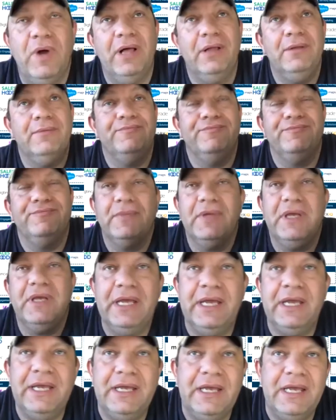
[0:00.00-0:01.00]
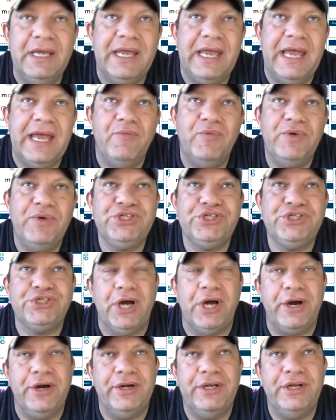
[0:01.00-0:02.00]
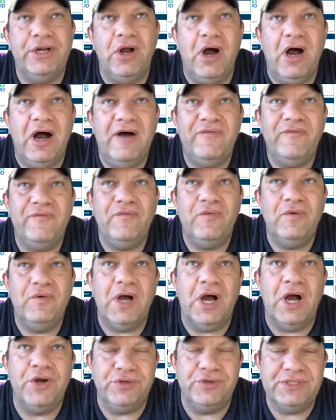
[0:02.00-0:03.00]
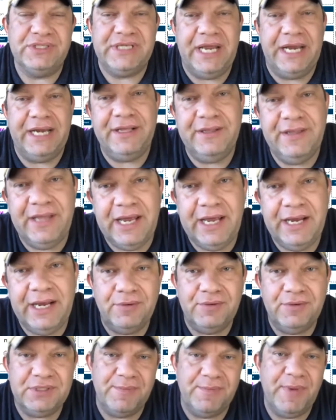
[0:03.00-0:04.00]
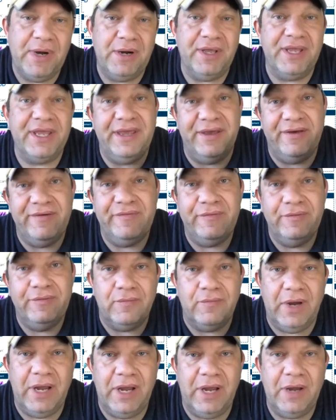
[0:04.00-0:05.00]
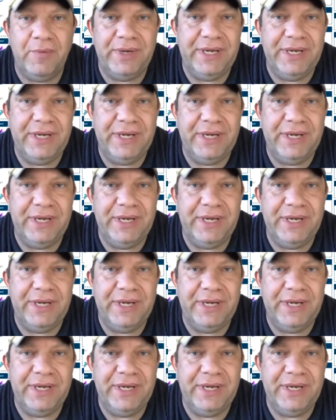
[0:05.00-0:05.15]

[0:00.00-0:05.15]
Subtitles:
Well, again, we started off understanding that it was about a give, right?